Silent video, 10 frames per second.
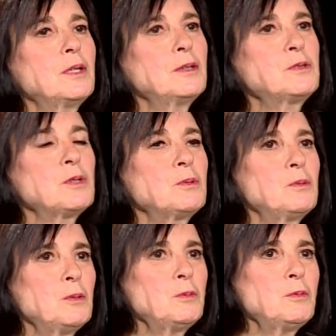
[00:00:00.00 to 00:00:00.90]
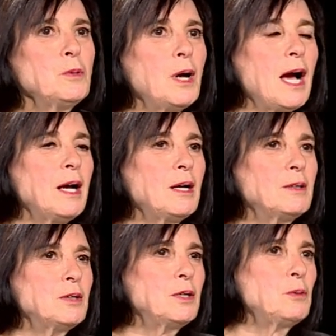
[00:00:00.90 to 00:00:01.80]
So,
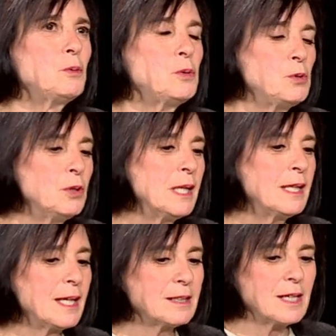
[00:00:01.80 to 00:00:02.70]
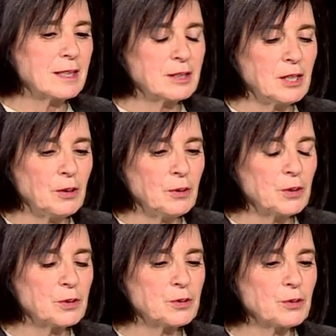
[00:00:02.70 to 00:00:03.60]
looking at that
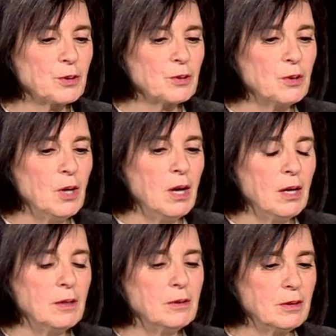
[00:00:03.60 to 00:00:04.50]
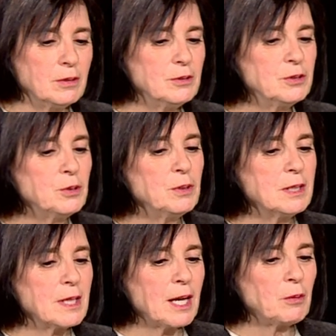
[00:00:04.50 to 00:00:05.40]
character,
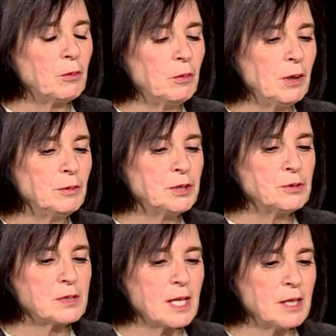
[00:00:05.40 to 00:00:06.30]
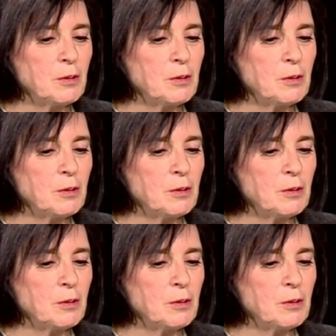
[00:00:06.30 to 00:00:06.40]
doing that, what would you say,